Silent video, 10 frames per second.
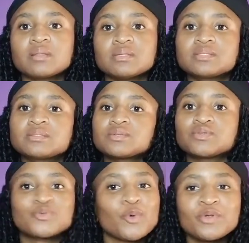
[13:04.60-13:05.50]
this
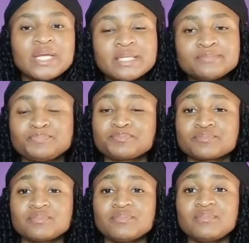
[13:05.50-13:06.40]
story.
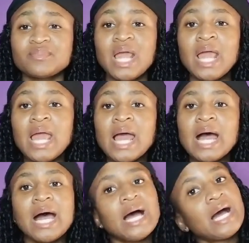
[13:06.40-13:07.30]

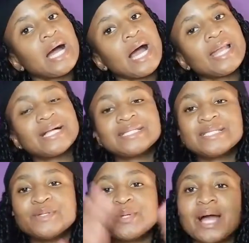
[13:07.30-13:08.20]
And I'll
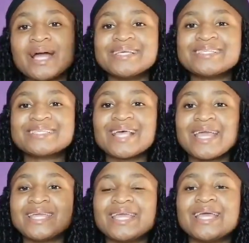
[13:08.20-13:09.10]
see you guys
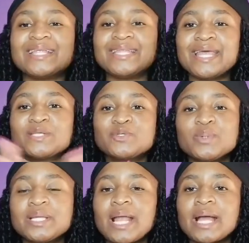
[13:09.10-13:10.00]
again next
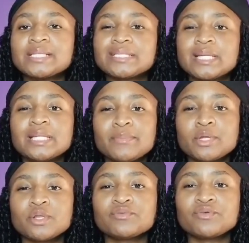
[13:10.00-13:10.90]
week. Like I said in the
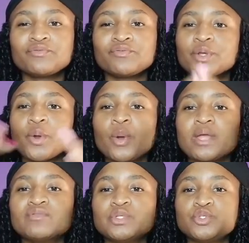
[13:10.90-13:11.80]
beginning of the video,
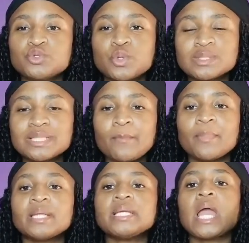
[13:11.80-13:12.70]
if you do know
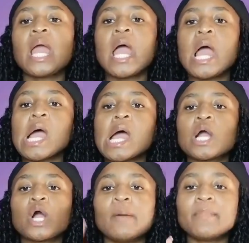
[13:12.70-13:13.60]
somebody,
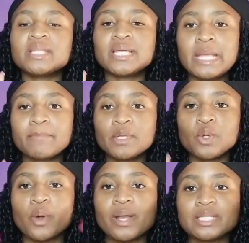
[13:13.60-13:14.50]
comment their name
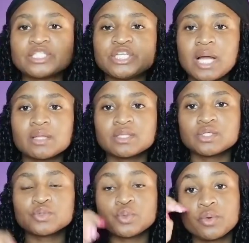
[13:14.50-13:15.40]
below and I'll check out this
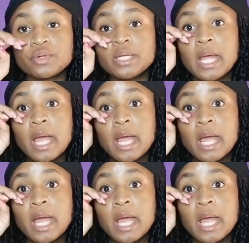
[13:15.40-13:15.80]
story.